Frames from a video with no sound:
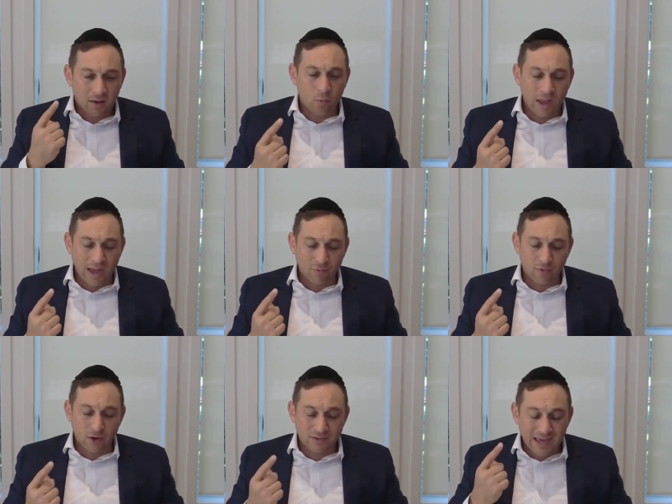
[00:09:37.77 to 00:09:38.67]
we have
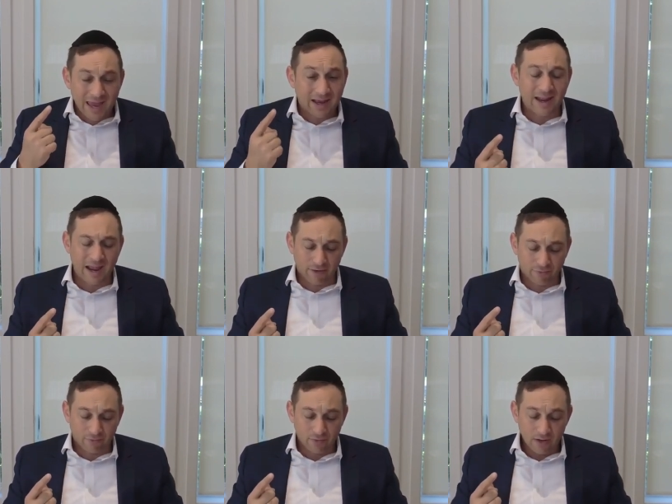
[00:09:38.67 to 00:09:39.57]
over here is an egg and a
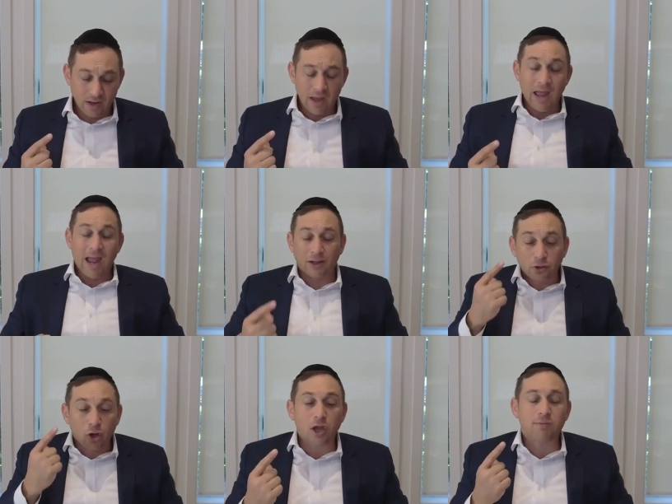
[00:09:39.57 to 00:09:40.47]
half. And
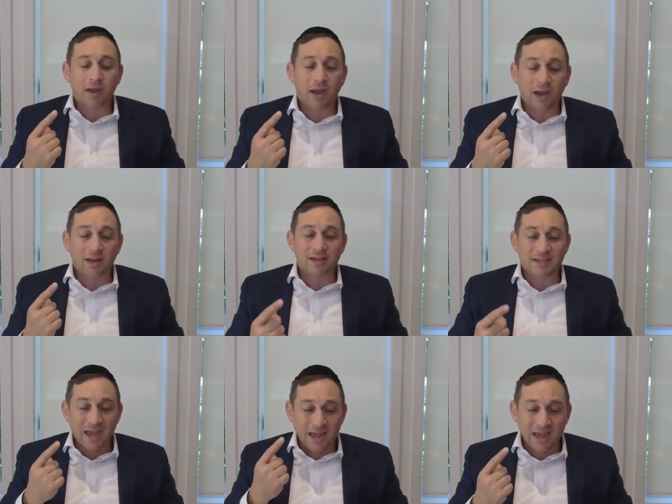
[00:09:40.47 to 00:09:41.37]
toymen is
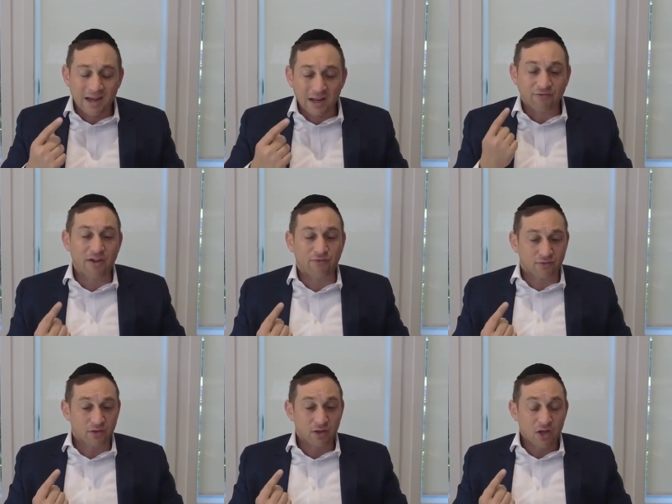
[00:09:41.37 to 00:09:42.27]
an egg and a
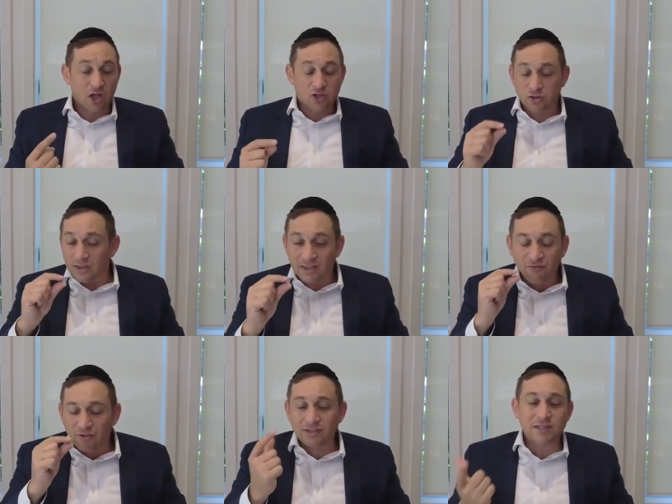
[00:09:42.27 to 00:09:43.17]
fifth. So the
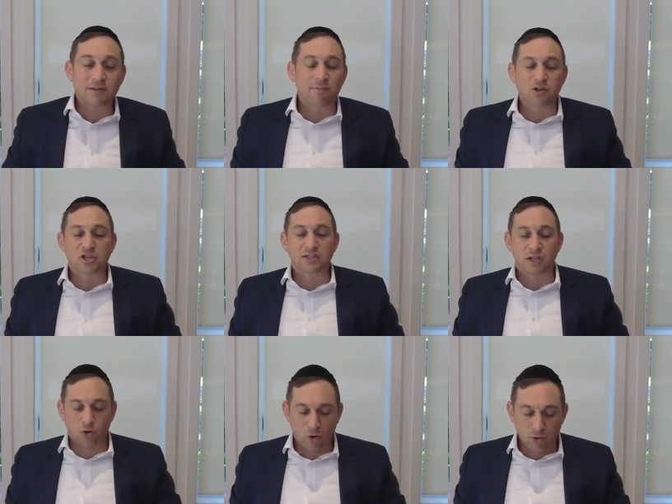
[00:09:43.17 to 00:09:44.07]
difference is much less
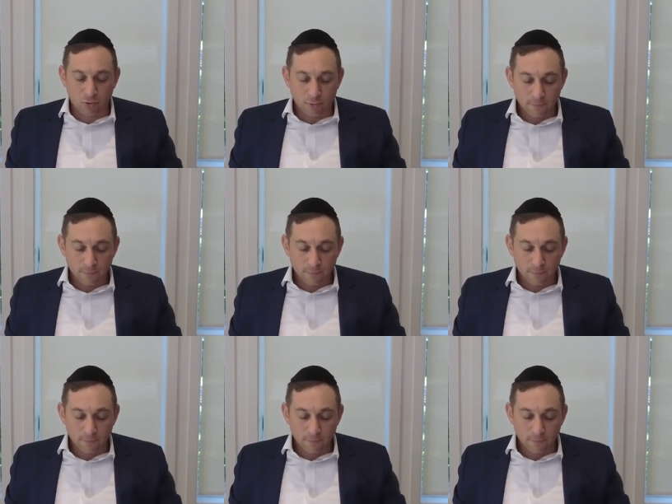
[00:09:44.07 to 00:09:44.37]
than a quarter.